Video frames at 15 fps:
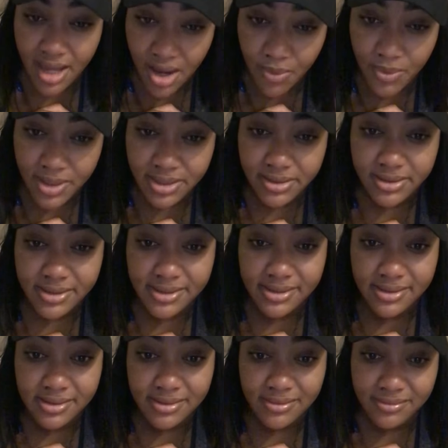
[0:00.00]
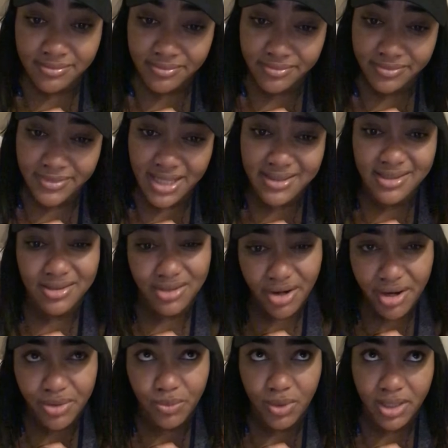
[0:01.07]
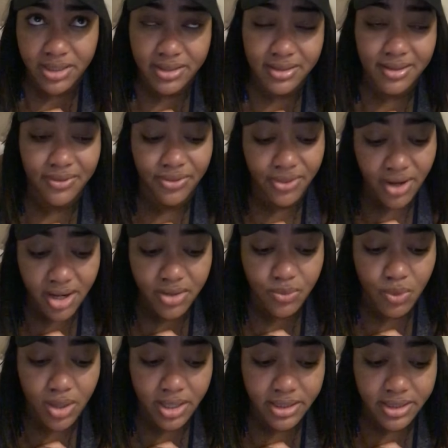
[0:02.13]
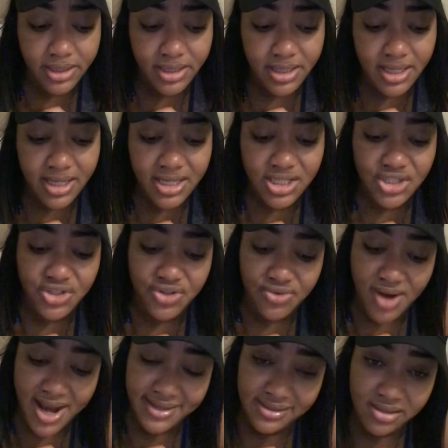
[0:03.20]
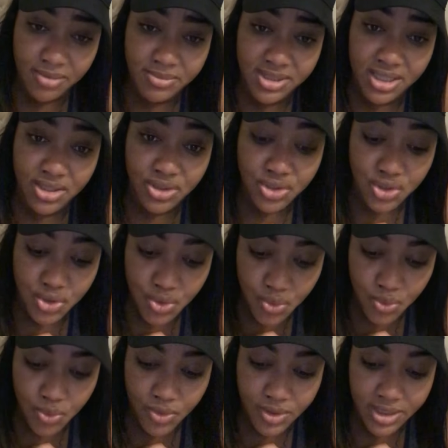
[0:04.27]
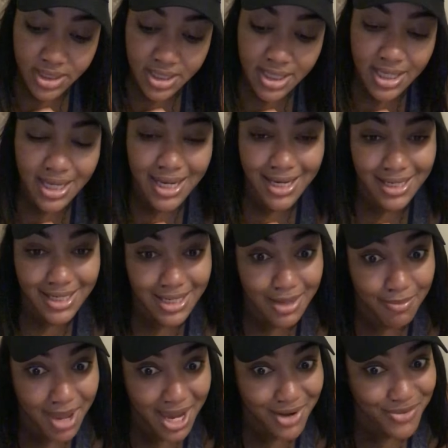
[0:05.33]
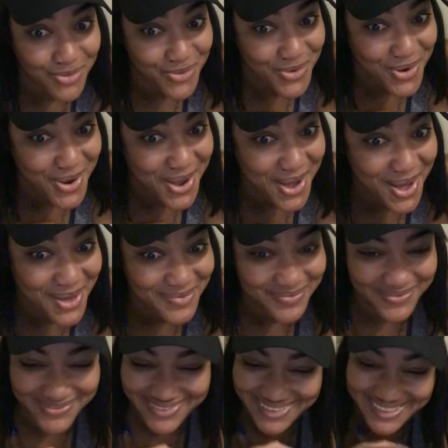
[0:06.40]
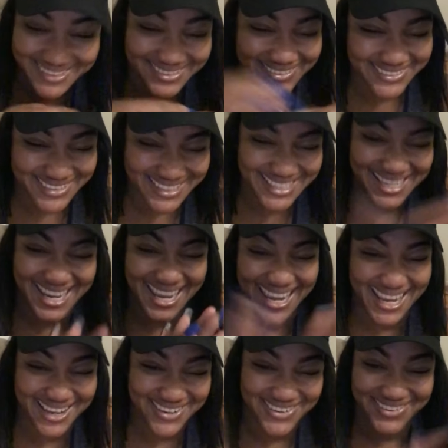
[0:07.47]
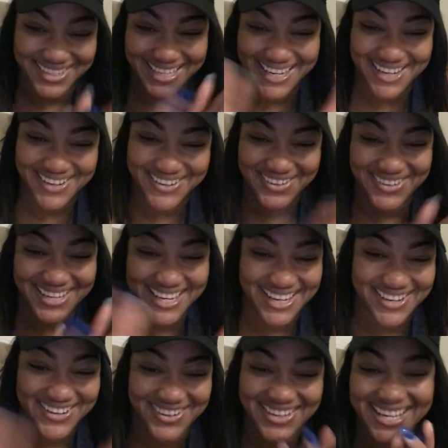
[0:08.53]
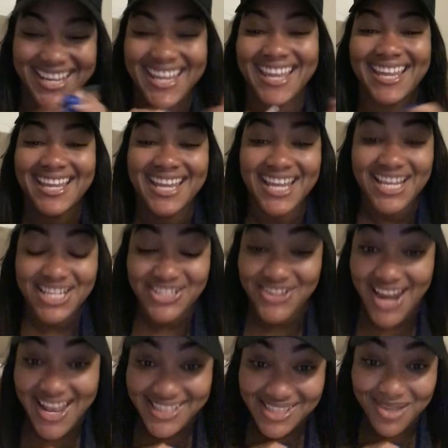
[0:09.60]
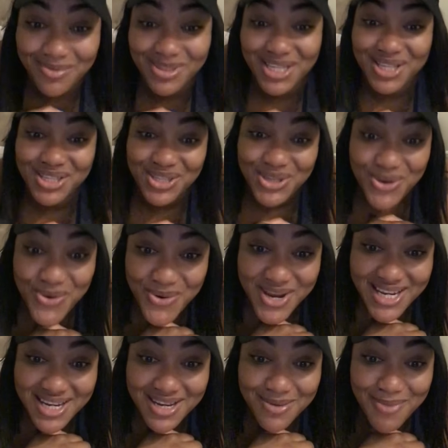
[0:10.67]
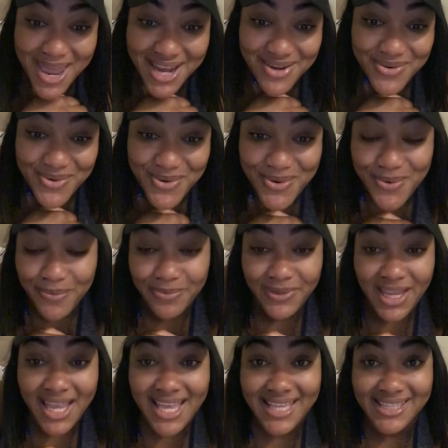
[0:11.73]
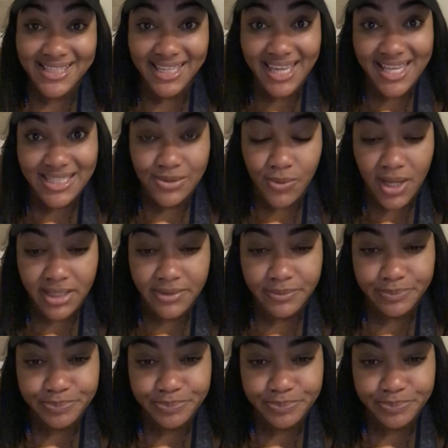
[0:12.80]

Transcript: I want us. That's the third one. The third one, try something new in the bedroom. Goody, goody, goody, goody. Try something new in the bedroom. So guess what?